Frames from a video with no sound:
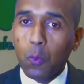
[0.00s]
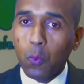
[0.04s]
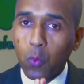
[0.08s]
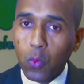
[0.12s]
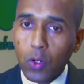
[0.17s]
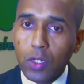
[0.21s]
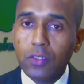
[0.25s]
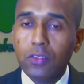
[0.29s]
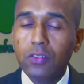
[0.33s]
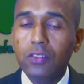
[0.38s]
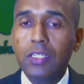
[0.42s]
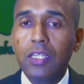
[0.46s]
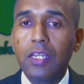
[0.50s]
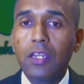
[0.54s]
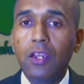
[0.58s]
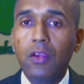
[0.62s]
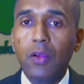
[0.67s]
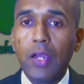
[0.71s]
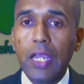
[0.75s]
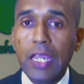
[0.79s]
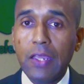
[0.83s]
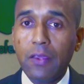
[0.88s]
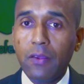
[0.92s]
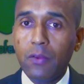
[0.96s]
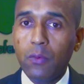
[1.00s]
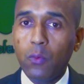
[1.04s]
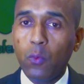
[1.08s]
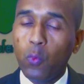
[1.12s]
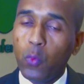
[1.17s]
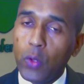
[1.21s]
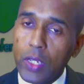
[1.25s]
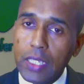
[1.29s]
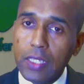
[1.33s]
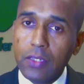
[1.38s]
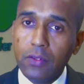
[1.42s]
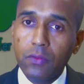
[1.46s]
Was there a
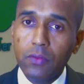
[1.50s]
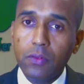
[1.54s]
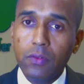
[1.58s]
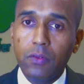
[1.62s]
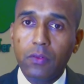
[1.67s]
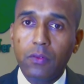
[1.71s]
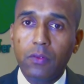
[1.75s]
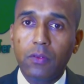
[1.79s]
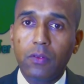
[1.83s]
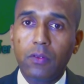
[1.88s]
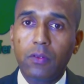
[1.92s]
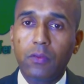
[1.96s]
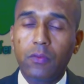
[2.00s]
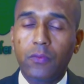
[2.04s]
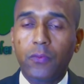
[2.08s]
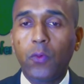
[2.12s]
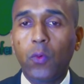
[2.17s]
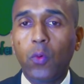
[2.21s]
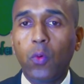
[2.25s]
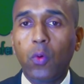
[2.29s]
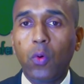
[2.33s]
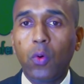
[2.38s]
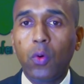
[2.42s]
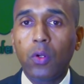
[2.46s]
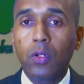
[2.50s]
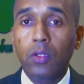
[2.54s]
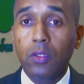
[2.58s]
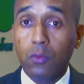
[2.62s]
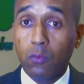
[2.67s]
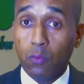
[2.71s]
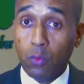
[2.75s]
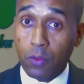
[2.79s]
win for